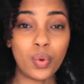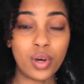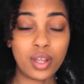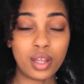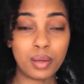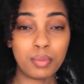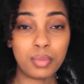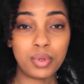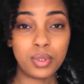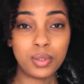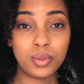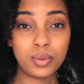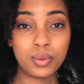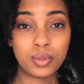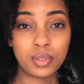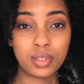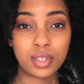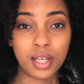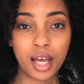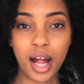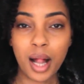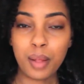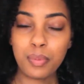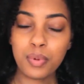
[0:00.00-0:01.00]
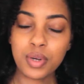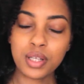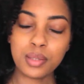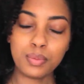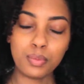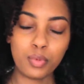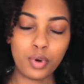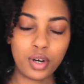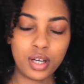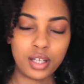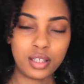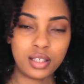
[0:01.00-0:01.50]
weather balloons help us
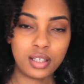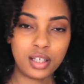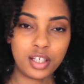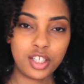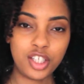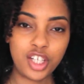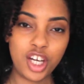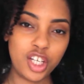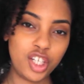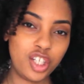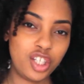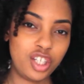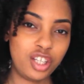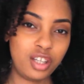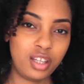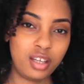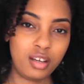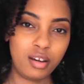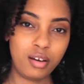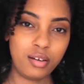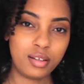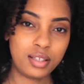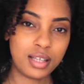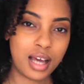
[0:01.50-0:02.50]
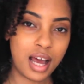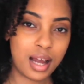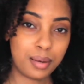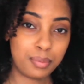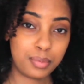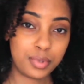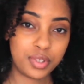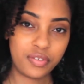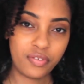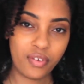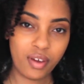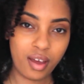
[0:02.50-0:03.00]
monitor changes in the Earth's
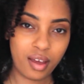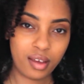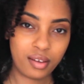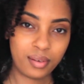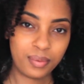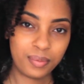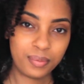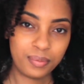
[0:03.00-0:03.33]
atmosphere.